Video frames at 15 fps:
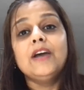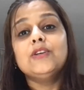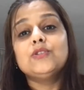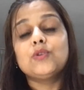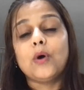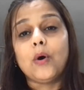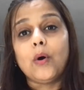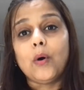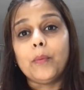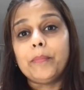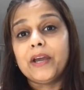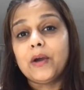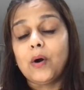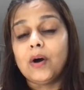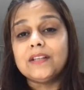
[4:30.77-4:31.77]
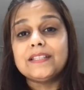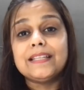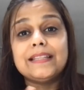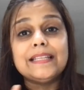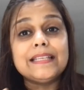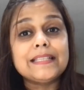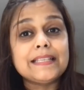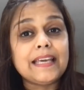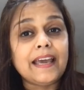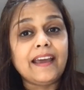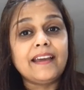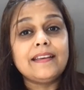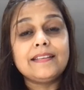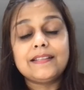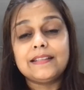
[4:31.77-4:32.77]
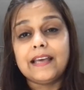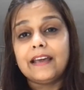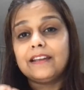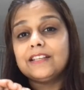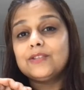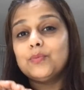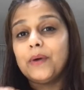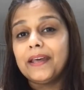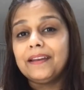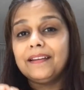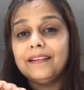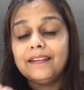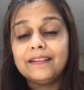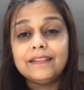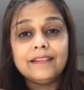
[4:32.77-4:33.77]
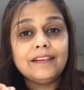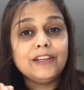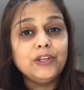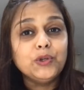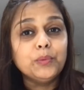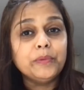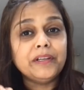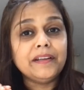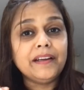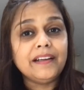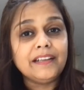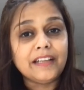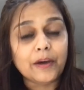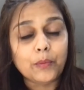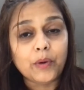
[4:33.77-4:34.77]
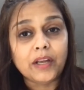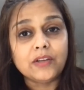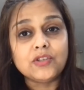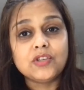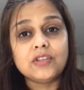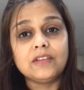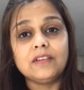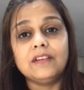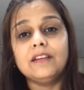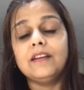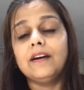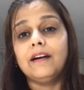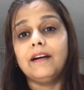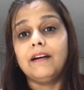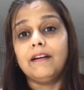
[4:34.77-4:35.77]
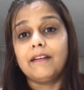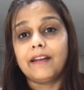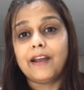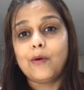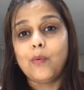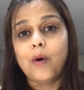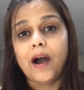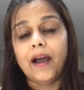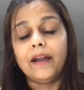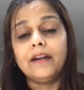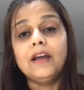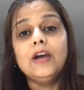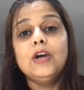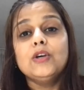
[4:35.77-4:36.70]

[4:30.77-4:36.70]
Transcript: So because in this case there is very little human intervention required,